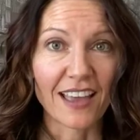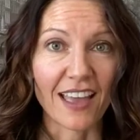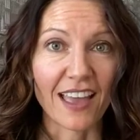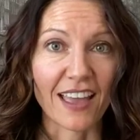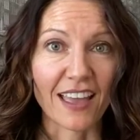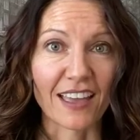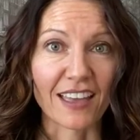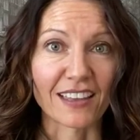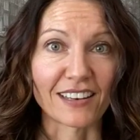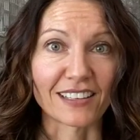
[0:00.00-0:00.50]

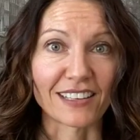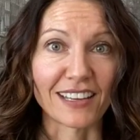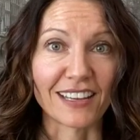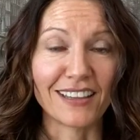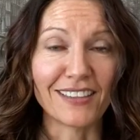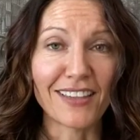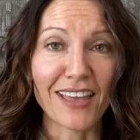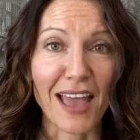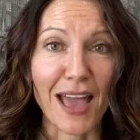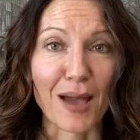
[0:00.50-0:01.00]
And
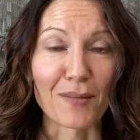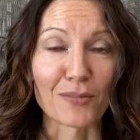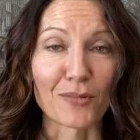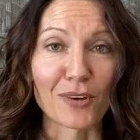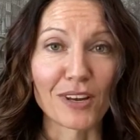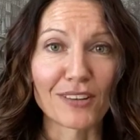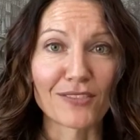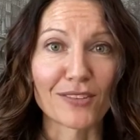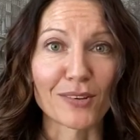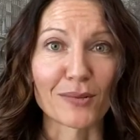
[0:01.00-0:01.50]
in the app,
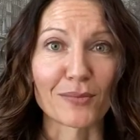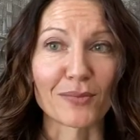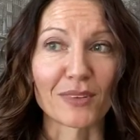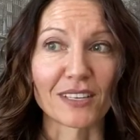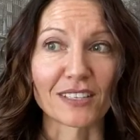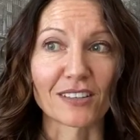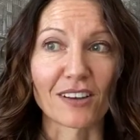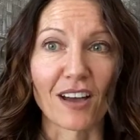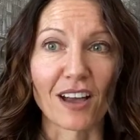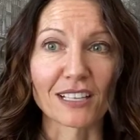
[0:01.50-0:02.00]
one of them,
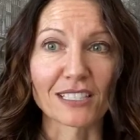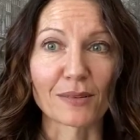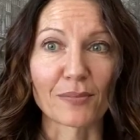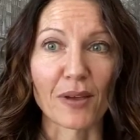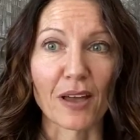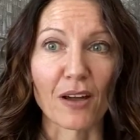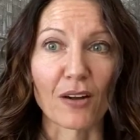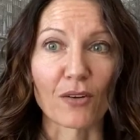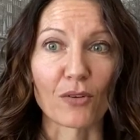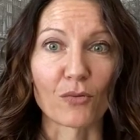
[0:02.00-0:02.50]
it talks
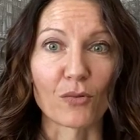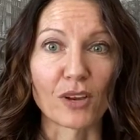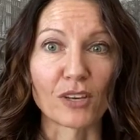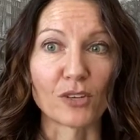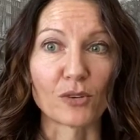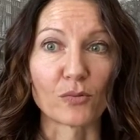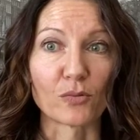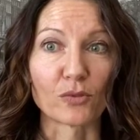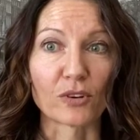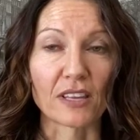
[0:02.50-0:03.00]
about when
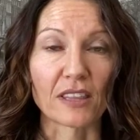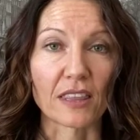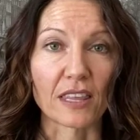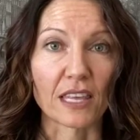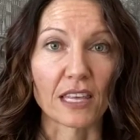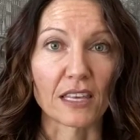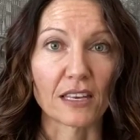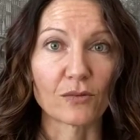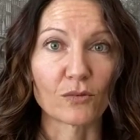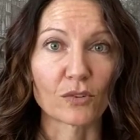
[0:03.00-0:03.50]
you breathe in,